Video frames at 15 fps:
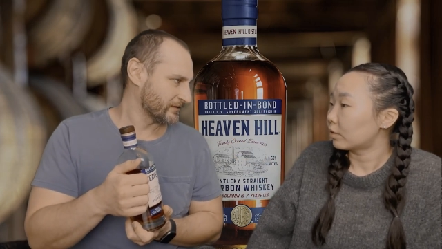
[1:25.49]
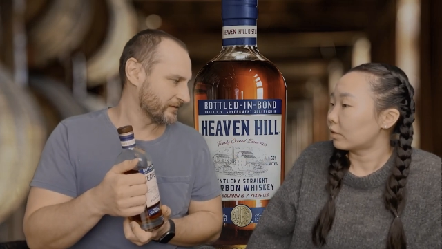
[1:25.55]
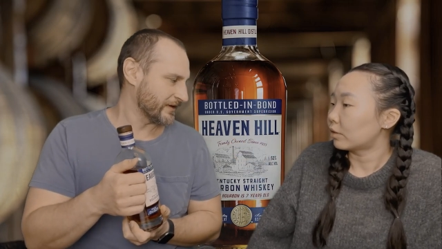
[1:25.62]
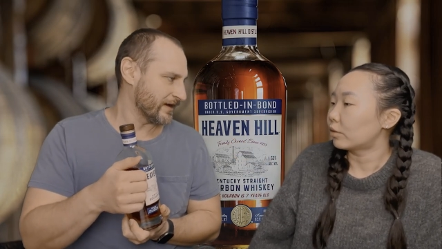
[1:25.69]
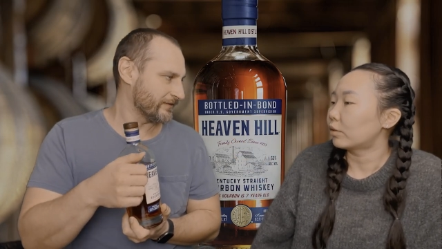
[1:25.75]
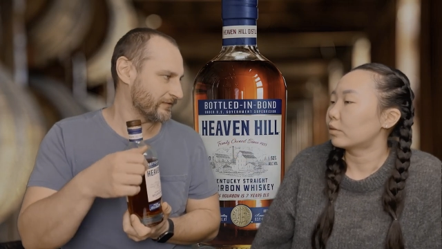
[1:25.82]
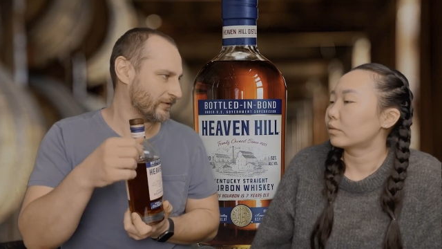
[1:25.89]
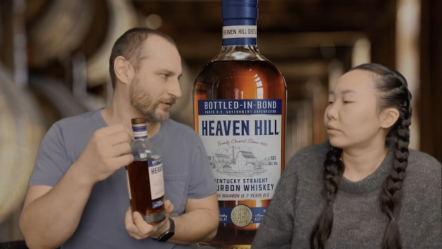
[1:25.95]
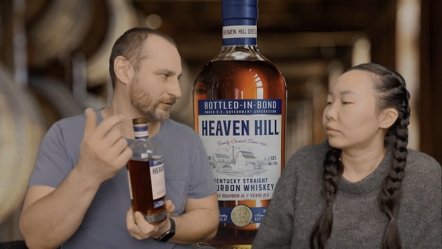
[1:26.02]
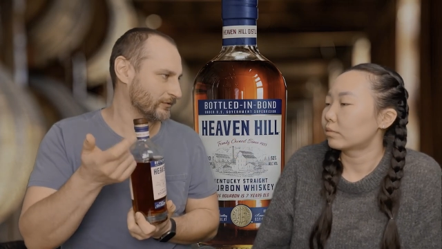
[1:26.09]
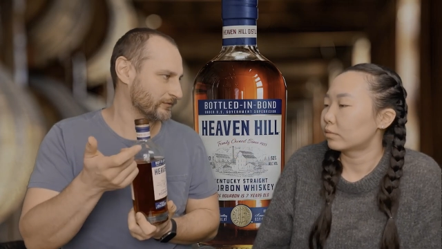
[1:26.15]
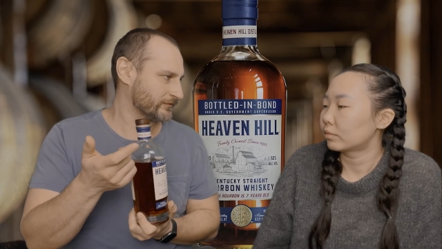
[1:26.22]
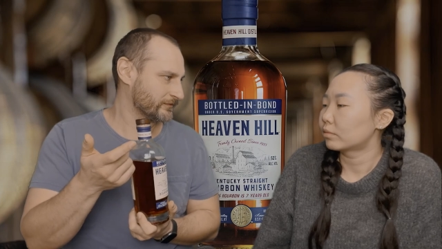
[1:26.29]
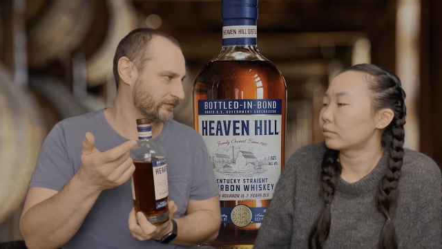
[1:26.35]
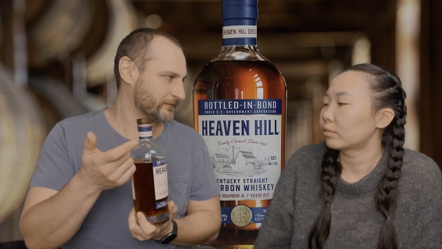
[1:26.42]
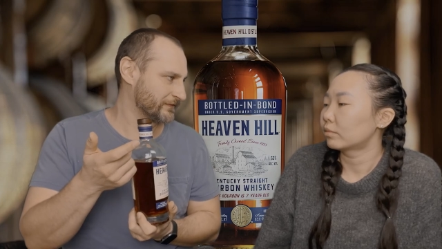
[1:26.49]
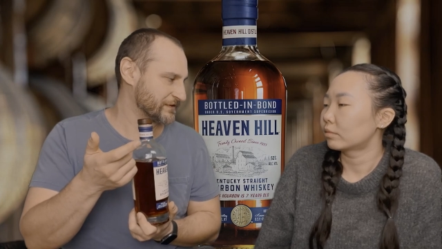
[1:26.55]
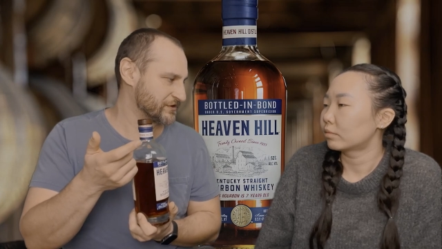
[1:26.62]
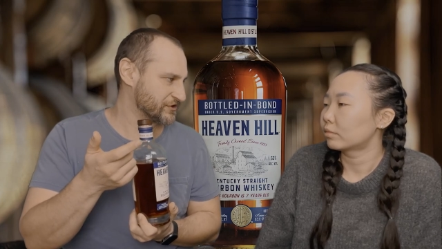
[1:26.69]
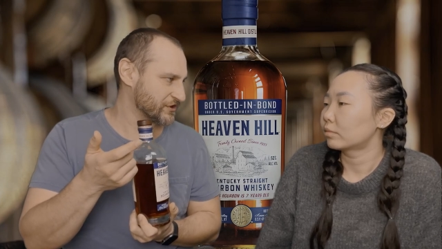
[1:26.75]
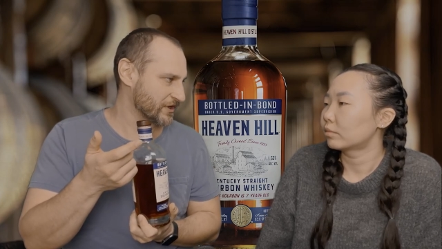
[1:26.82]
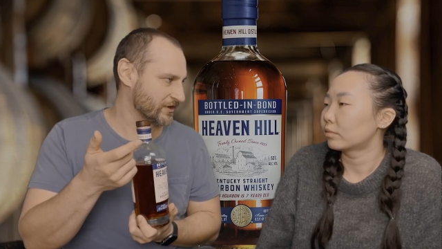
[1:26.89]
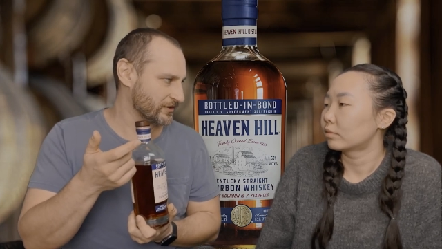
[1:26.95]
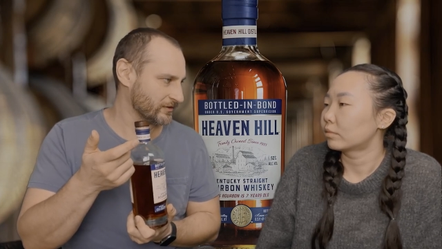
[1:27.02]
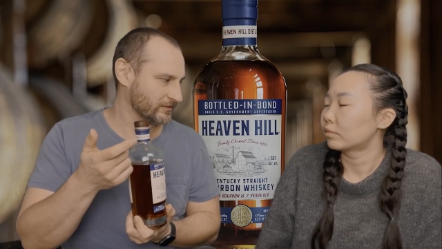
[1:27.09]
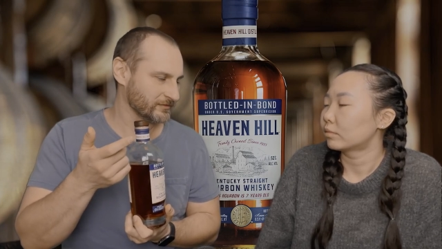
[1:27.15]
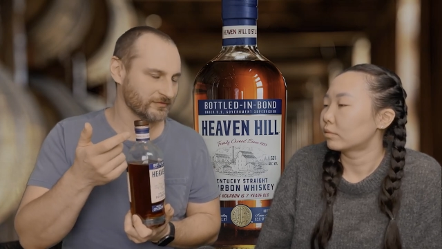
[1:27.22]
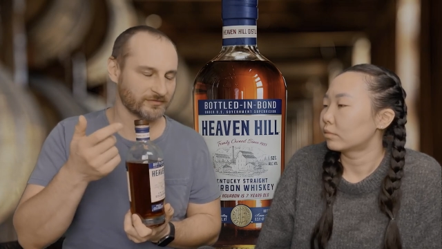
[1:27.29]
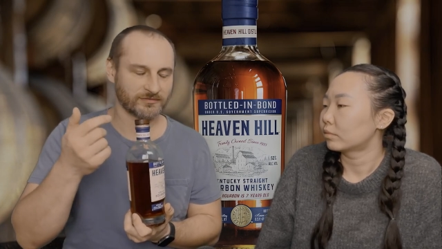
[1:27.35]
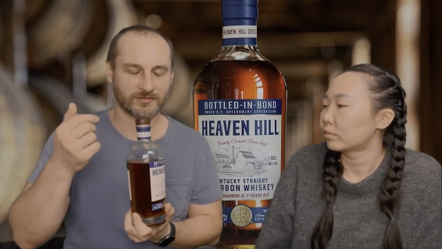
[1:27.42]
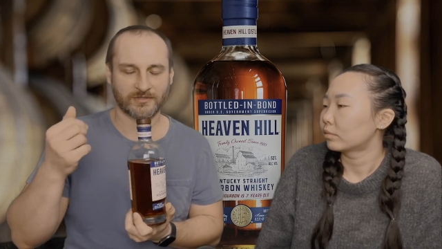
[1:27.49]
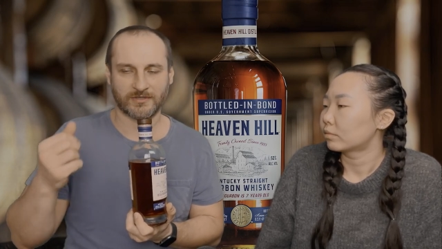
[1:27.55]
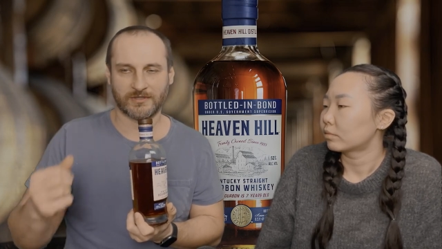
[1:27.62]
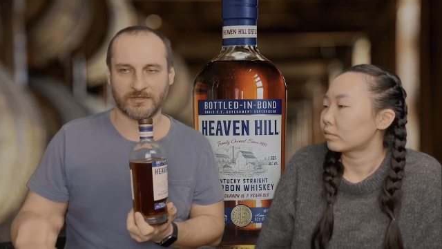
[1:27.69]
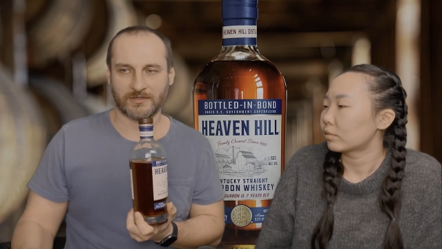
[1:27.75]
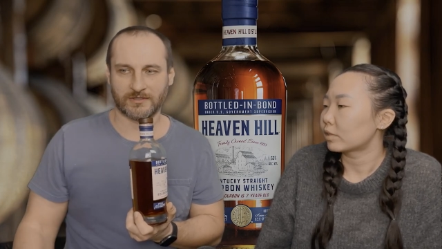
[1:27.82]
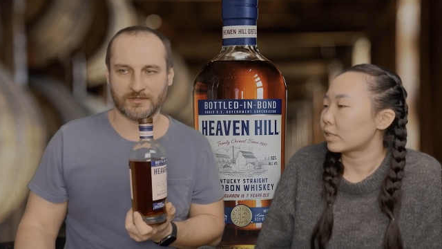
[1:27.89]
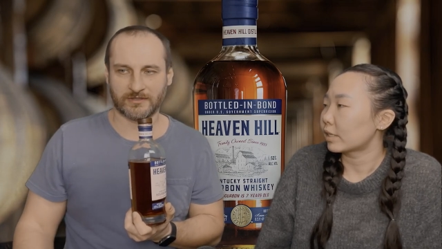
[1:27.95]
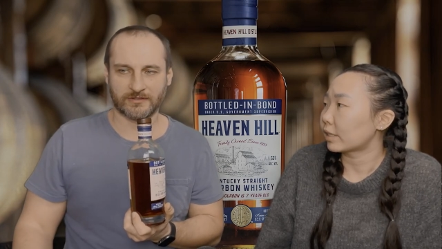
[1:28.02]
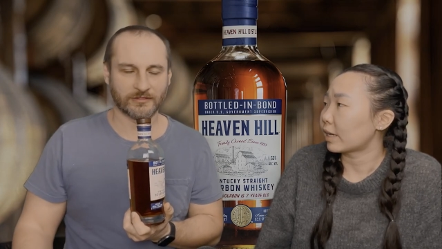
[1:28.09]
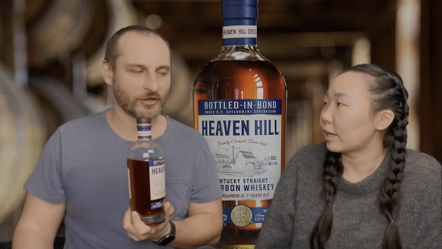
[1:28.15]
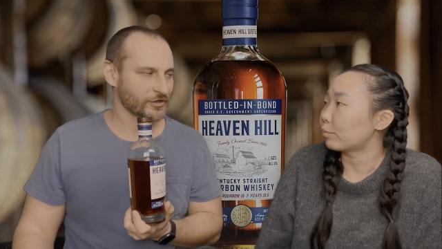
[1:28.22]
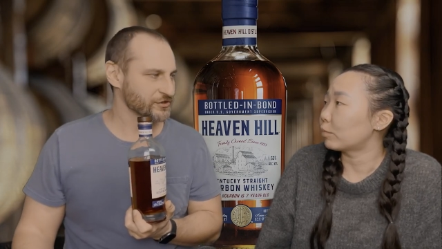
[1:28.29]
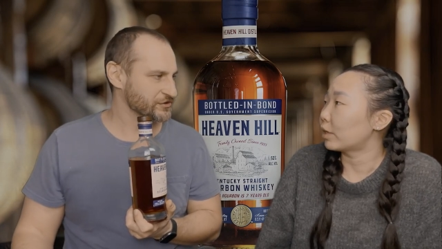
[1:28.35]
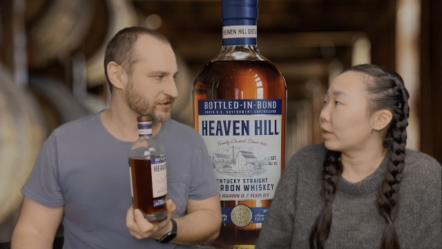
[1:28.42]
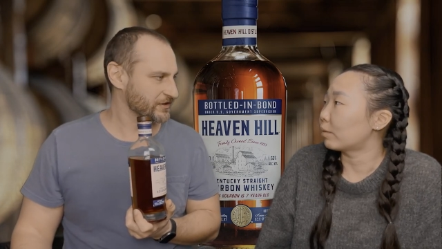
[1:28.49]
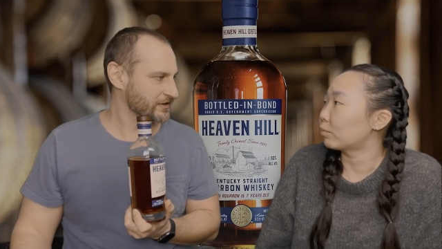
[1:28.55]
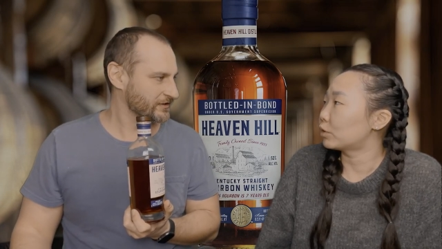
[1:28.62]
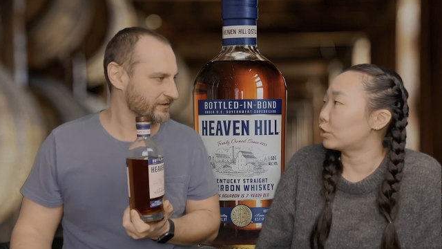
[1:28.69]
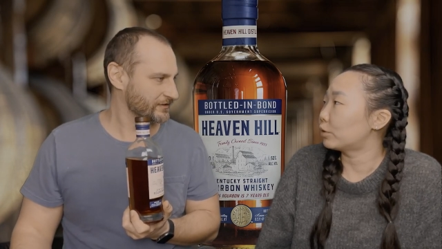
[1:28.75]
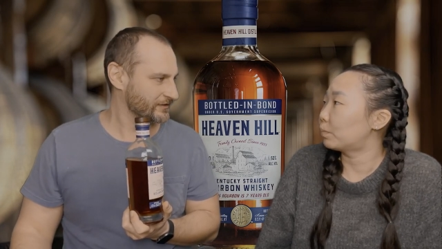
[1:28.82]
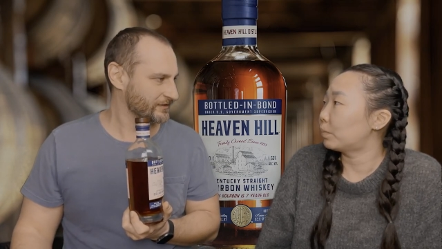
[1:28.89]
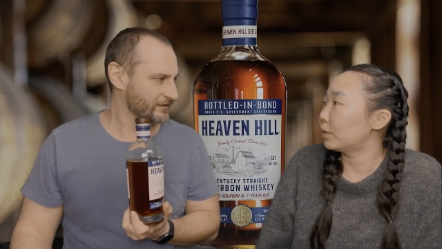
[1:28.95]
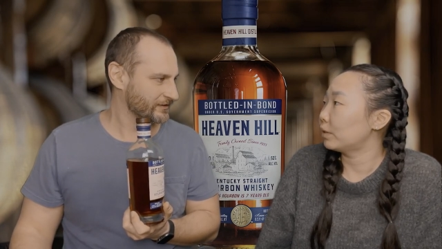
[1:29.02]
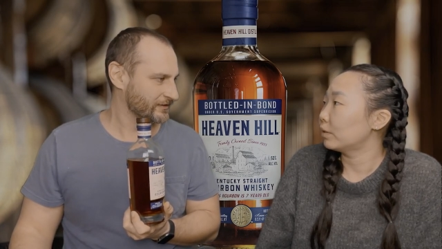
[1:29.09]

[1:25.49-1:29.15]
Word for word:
Speaker 1: They have oh. Old Fitzgerald, is that Larceny. MGP?